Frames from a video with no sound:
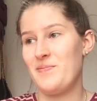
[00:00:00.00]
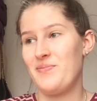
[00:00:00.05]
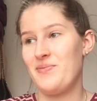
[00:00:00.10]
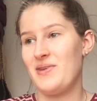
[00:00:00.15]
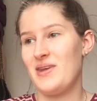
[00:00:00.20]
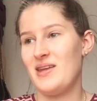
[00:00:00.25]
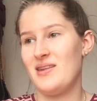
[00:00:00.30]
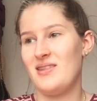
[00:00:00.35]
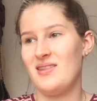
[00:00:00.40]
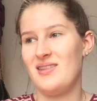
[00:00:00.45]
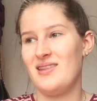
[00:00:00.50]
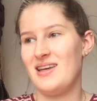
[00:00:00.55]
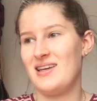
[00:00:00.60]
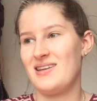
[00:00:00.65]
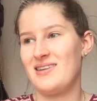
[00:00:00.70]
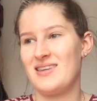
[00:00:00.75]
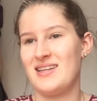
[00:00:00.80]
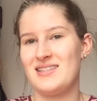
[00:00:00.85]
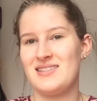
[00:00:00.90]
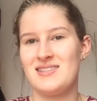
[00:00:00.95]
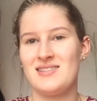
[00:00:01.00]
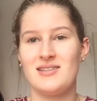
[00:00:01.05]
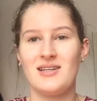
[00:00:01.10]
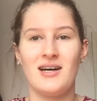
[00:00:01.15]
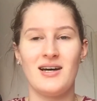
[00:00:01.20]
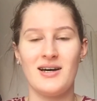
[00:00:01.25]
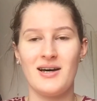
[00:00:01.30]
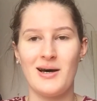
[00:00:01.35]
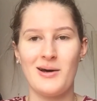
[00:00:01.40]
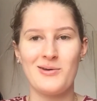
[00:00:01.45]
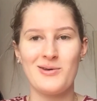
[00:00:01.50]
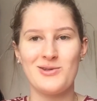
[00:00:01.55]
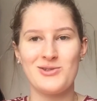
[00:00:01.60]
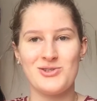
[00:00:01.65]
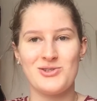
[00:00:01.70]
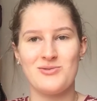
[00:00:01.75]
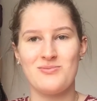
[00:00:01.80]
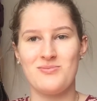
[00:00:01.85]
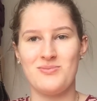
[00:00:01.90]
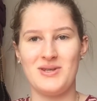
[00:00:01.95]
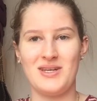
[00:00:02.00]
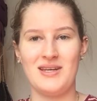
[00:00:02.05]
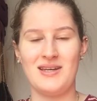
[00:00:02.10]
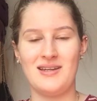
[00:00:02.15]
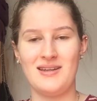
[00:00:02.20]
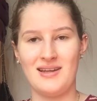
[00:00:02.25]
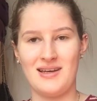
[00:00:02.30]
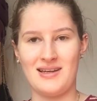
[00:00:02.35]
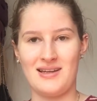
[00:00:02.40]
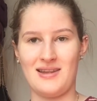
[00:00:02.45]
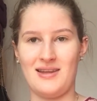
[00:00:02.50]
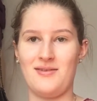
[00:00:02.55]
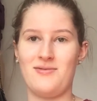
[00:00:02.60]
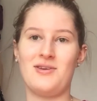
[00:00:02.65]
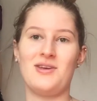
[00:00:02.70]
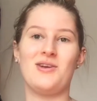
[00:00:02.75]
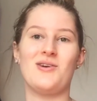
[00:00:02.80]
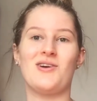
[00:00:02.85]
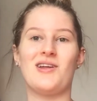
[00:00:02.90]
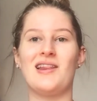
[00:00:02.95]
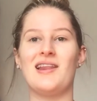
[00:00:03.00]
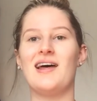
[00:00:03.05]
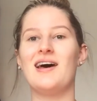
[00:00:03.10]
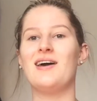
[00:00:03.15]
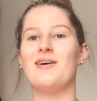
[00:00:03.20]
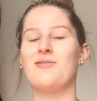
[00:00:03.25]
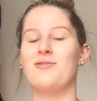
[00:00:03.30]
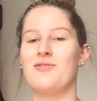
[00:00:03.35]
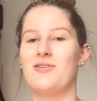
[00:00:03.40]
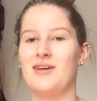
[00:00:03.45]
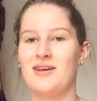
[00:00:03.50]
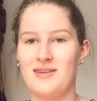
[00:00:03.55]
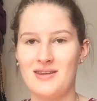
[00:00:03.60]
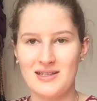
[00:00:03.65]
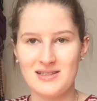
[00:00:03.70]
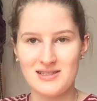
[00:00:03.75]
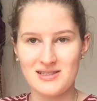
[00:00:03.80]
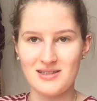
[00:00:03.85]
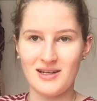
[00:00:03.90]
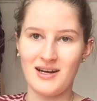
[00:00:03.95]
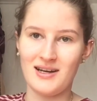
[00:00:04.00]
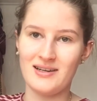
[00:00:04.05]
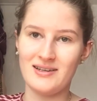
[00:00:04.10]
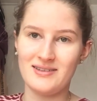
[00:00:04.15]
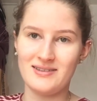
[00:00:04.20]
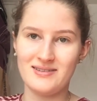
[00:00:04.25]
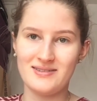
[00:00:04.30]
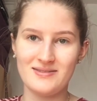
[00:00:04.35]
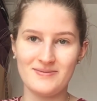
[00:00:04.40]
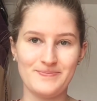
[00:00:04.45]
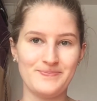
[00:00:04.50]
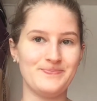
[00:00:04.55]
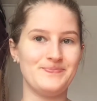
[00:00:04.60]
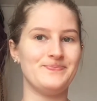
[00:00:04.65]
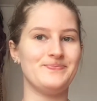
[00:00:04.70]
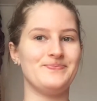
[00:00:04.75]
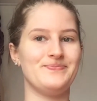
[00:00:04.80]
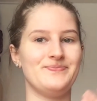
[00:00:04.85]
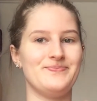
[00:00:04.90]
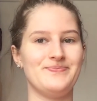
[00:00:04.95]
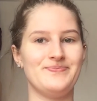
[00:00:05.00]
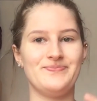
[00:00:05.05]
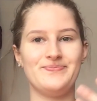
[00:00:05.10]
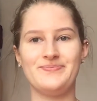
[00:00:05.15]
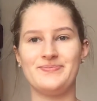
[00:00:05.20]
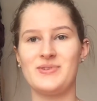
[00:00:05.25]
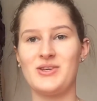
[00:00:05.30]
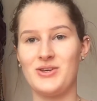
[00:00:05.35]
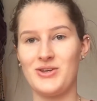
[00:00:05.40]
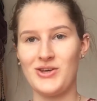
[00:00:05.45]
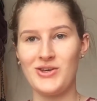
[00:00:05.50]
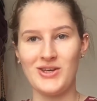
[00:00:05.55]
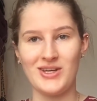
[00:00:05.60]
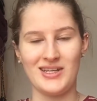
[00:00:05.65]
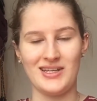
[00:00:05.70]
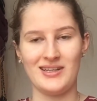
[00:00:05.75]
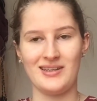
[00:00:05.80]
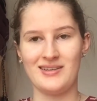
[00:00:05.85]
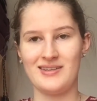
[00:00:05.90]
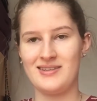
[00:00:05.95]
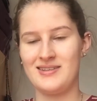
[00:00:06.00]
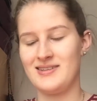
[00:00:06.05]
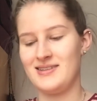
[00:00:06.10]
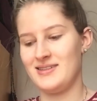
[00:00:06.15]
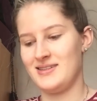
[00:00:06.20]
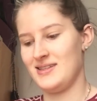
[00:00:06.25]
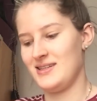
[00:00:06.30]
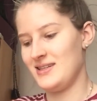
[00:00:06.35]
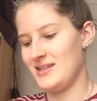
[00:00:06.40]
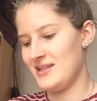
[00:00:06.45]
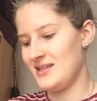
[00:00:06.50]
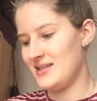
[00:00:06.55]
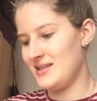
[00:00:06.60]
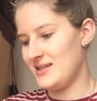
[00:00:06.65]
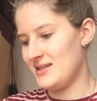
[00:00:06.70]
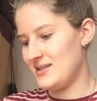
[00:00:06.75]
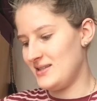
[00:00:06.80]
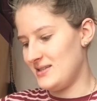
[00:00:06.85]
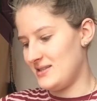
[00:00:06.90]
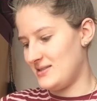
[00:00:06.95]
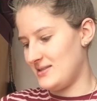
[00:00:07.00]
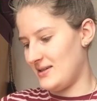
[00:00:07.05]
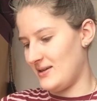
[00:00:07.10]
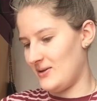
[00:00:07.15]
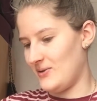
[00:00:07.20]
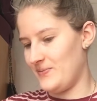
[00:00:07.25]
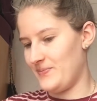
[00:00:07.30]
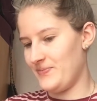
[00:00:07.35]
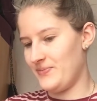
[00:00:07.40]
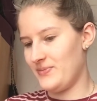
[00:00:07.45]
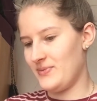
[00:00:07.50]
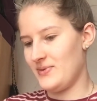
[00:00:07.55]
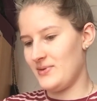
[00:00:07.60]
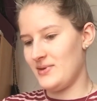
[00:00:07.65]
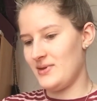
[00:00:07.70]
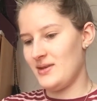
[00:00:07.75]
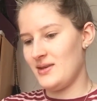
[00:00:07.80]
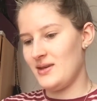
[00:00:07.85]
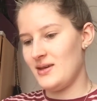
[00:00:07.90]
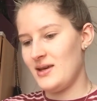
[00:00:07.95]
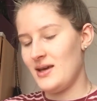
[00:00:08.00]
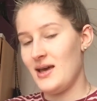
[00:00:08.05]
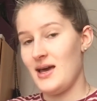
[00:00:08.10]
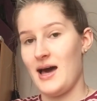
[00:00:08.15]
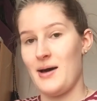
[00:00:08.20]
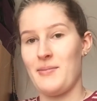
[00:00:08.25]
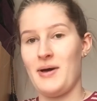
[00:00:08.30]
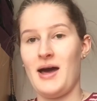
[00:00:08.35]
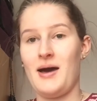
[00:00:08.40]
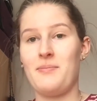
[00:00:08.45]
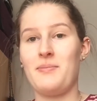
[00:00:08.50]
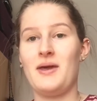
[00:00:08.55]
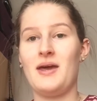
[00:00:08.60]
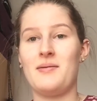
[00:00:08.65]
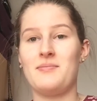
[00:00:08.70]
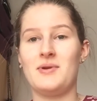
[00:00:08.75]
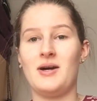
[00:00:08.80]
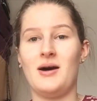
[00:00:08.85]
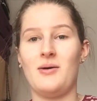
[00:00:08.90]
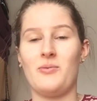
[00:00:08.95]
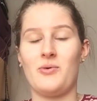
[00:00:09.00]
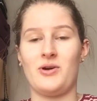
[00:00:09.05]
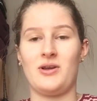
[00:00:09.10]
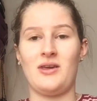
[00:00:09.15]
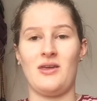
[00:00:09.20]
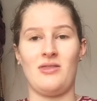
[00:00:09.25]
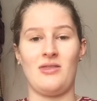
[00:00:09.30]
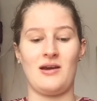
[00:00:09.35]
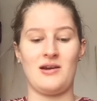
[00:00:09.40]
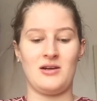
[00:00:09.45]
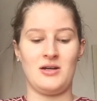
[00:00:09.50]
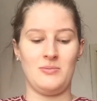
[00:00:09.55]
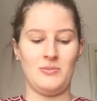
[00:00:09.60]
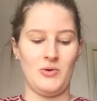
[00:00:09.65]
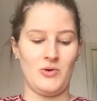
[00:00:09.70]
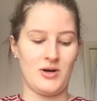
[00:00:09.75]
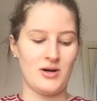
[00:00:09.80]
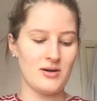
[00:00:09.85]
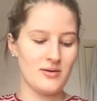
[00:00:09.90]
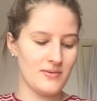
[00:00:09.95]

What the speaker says: And, like, that's not how you should be, like, living your life. Like, that's not good. So, I'm happy I'm not working there anymore.